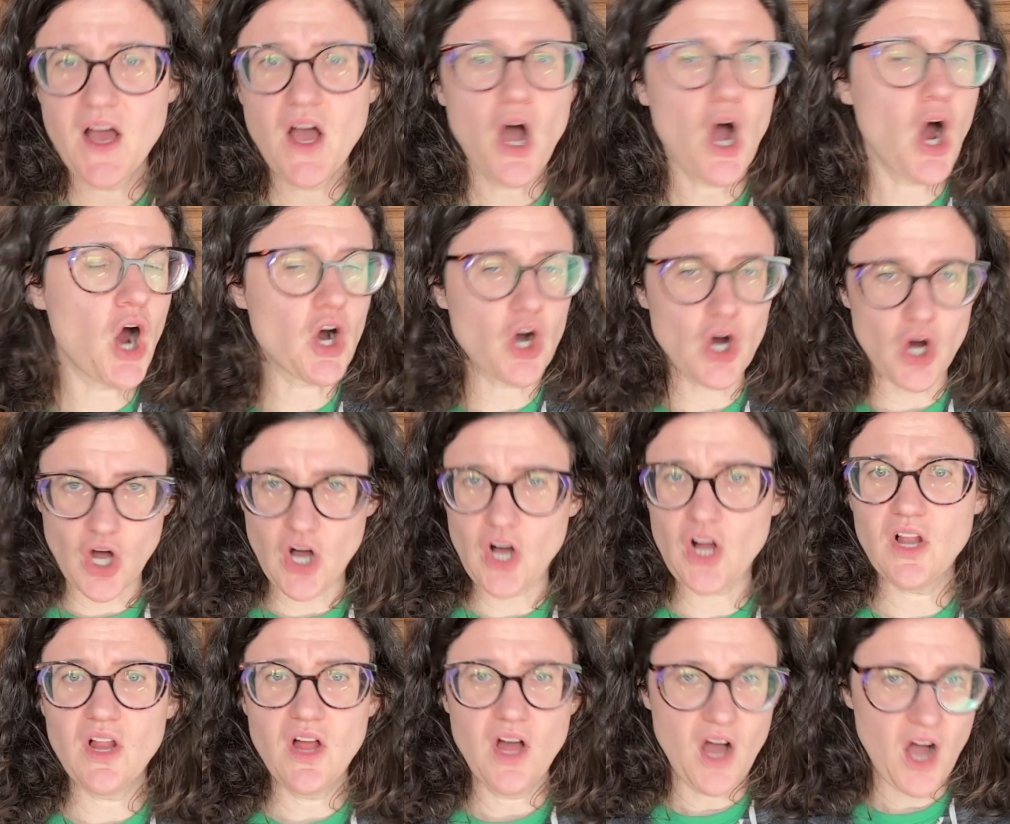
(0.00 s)
are
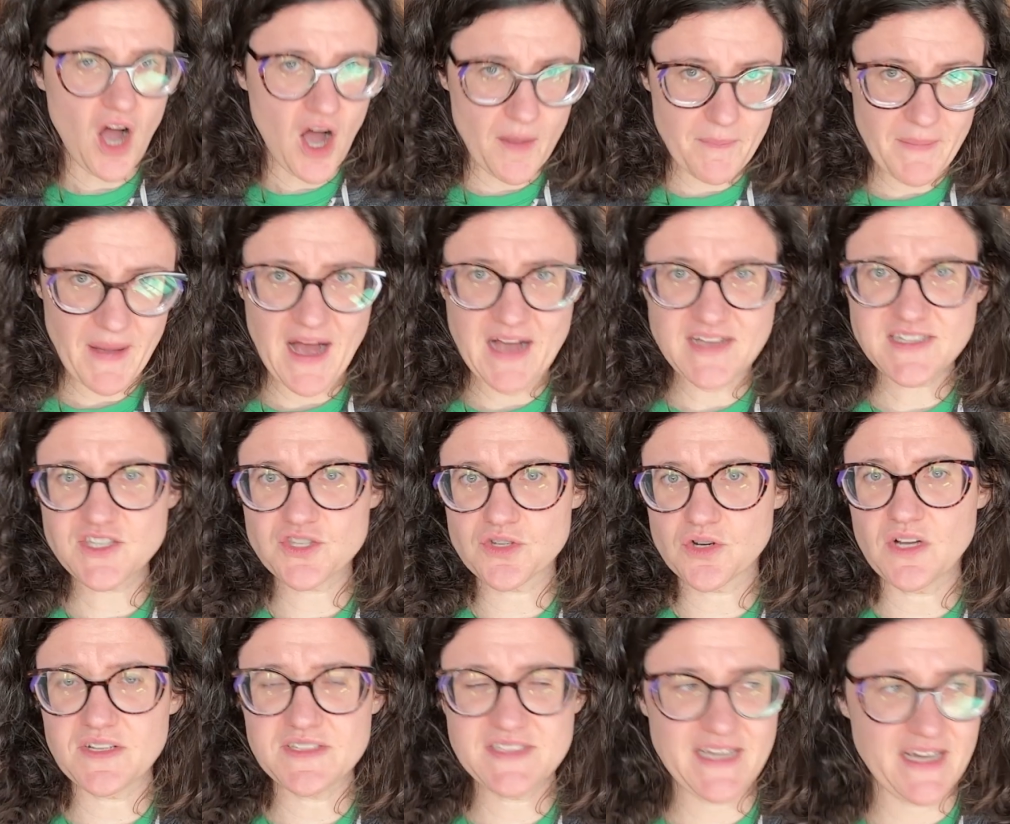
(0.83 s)
all Hamas, they're
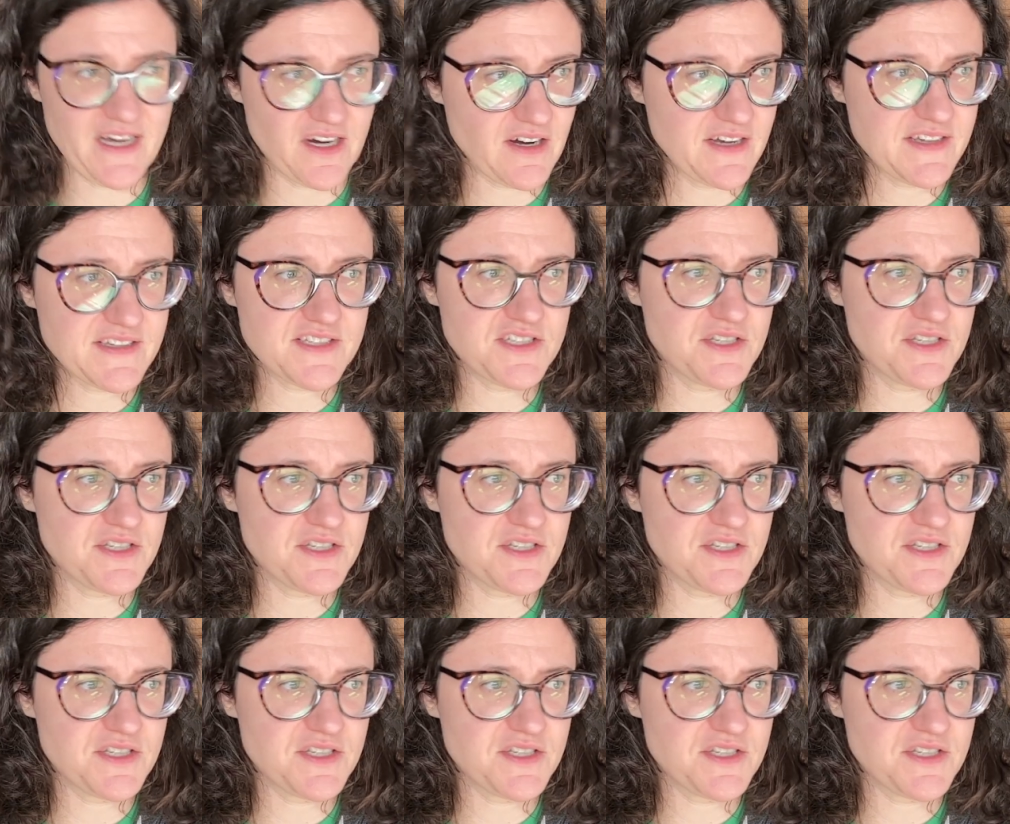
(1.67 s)
all terrorists.